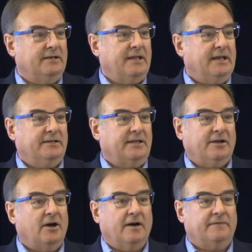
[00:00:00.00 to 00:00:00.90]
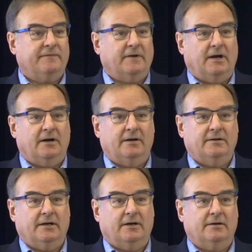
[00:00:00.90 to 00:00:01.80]
and kick off
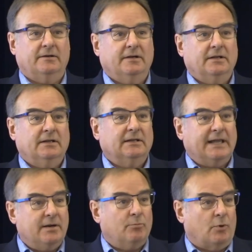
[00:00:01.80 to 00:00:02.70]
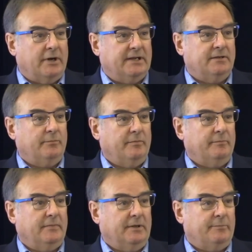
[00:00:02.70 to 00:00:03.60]
our late morning
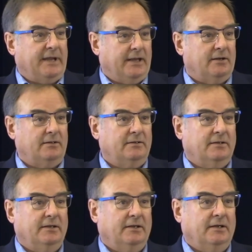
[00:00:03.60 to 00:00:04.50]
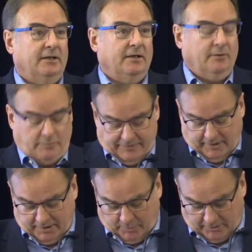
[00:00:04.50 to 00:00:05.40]
panel with
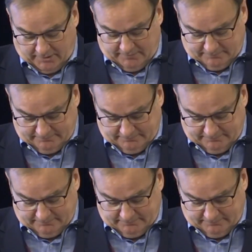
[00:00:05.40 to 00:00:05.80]
Eric Berger.